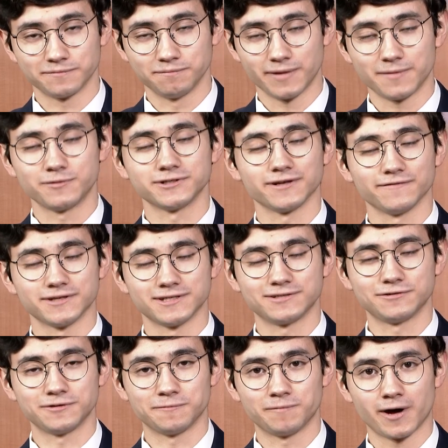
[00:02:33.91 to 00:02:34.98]
members of the
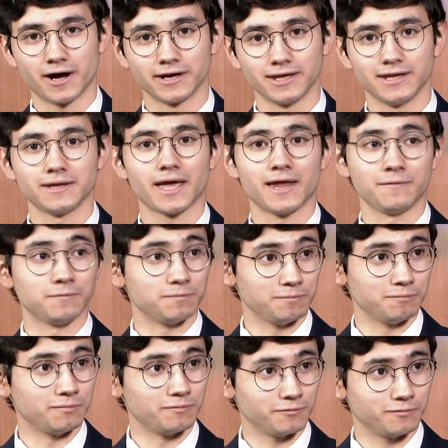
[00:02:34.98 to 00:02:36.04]
student body and
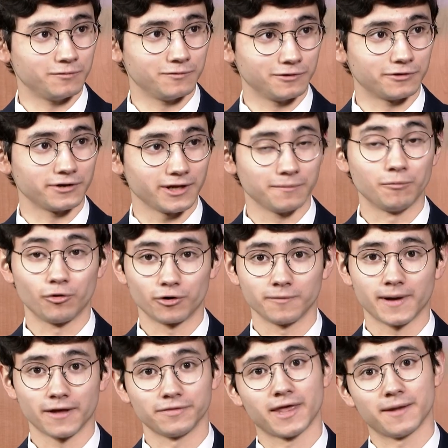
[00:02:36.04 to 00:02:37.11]
learning more
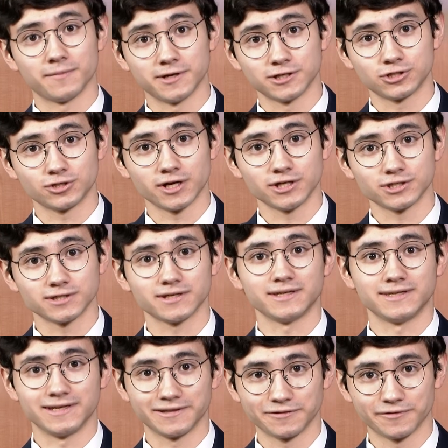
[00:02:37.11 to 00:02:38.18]
about the administration and
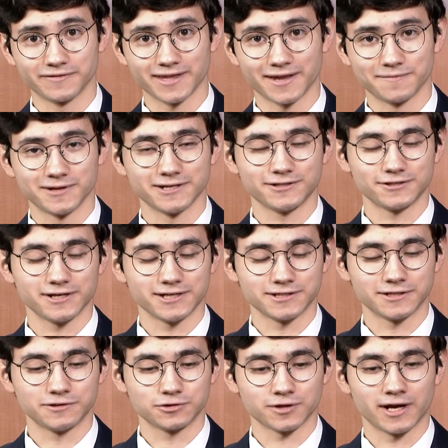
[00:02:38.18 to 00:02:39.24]
dealing with the
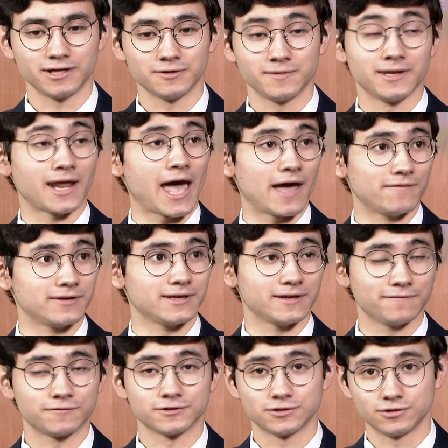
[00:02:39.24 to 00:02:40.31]
administration, trying to be an advocate
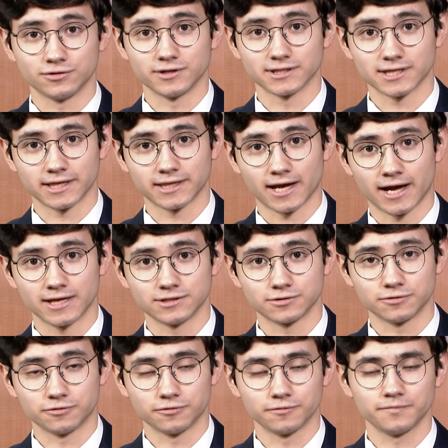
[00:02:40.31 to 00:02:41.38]
for students at the high
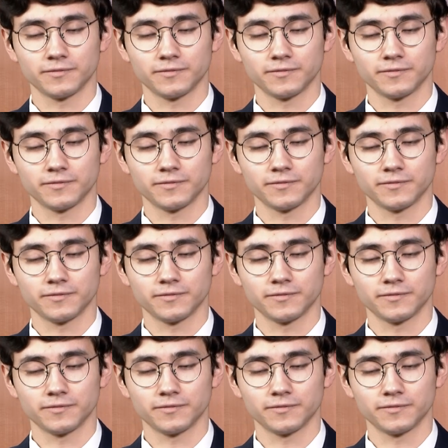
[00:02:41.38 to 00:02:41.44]
school.